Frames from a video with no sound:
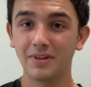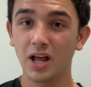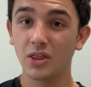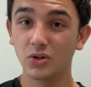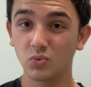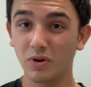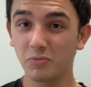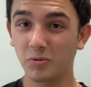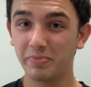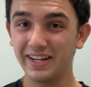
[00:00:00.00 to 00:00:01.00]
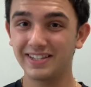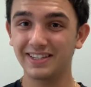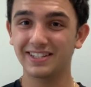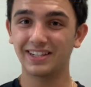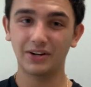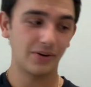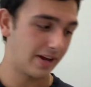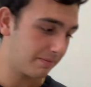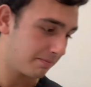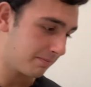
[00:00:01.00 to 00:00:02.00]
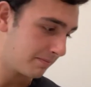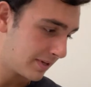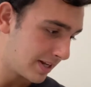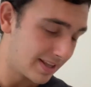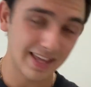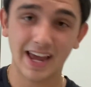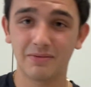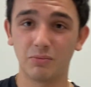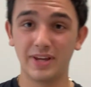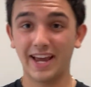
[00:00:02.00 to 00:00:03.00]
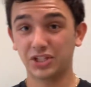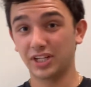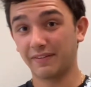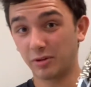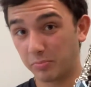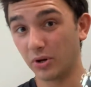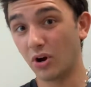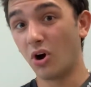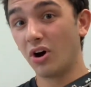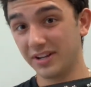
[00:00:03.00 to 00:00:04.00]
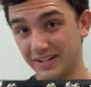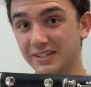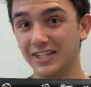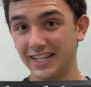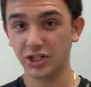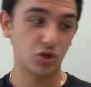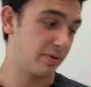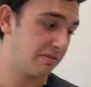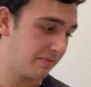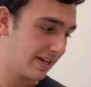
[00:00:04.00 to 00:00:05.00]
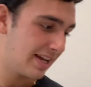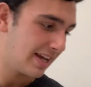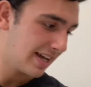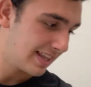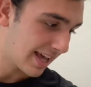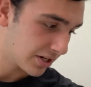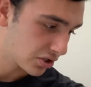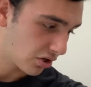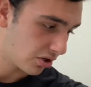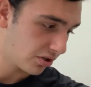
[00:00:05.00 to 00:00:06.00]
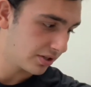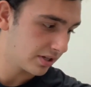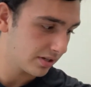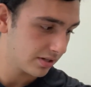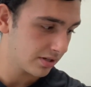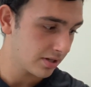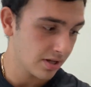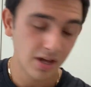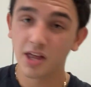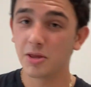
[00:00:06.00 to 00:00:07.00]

there's one more piece of this clarinet that we actually have to put on to the instrument, and that is called the